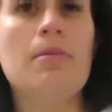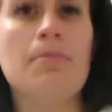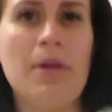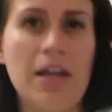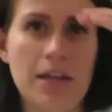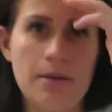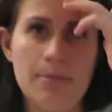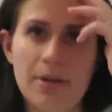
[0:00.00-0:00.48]

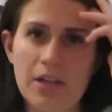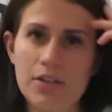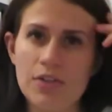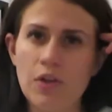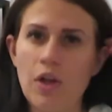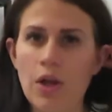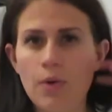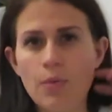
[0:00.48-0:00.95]
mainly because
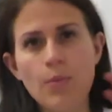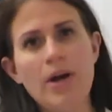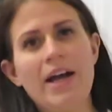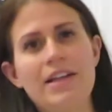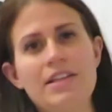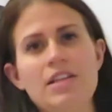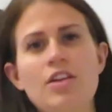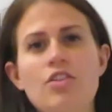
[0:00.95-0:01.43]
I don't
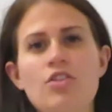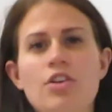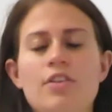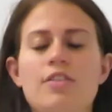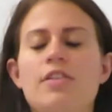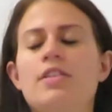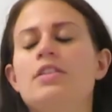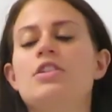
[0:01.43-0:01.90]
wear
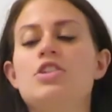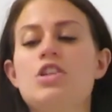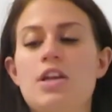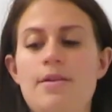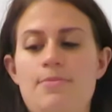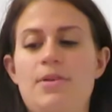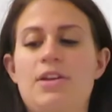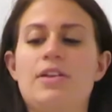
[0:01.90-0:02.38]
t-shirts in the gym